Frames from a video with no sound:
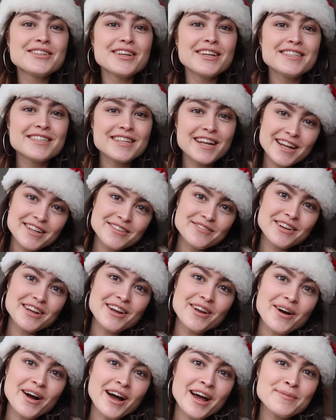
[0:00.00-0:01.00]
So in today's
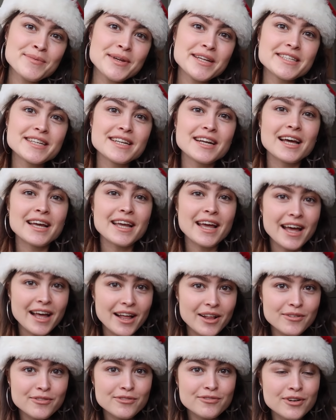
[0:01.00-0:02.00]
video, I'm eating like
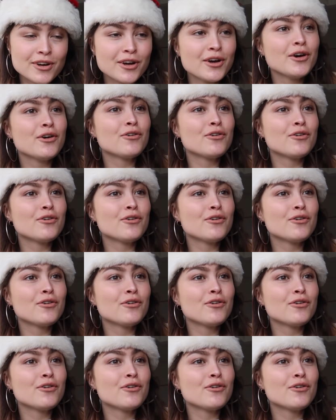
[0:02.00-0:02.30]
Elf